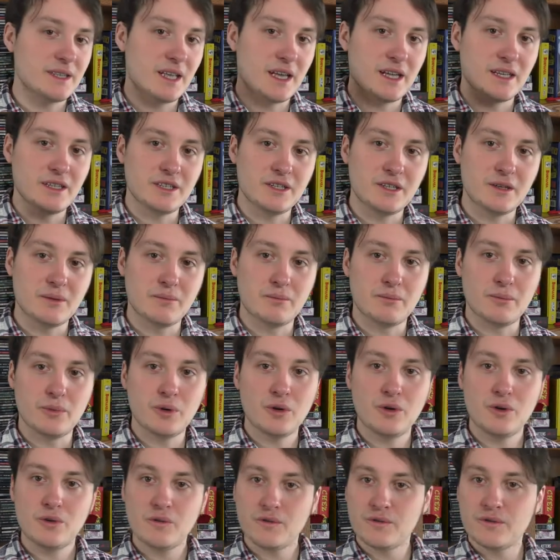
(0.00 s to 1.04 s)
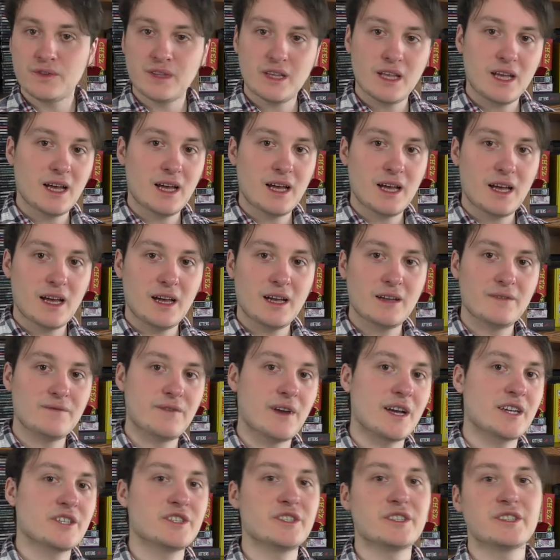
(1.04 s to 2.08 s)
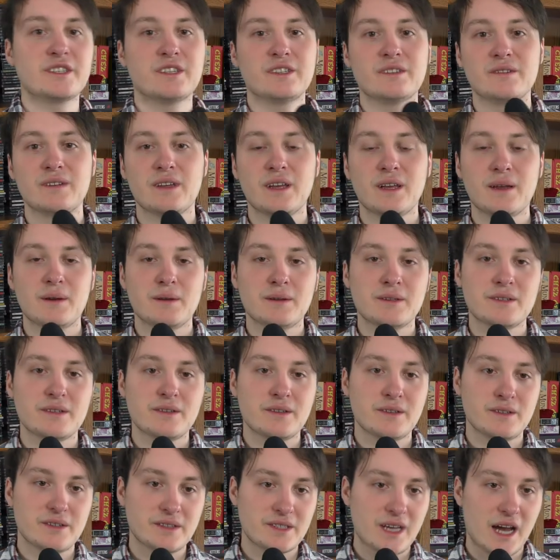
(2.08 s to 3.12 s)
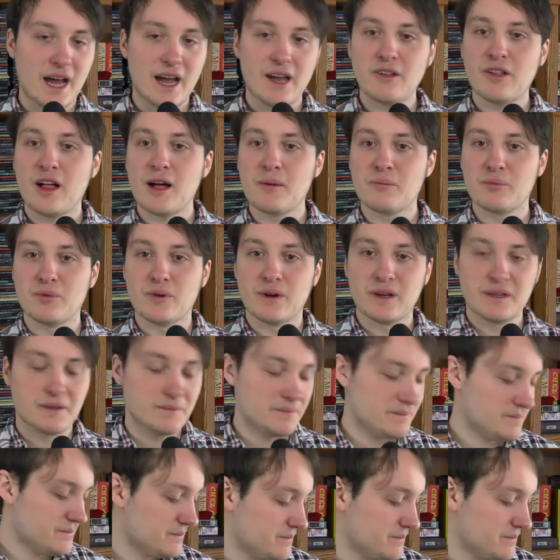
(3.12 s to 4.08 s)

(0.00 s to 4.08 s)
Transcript: then you move the infection tile up one.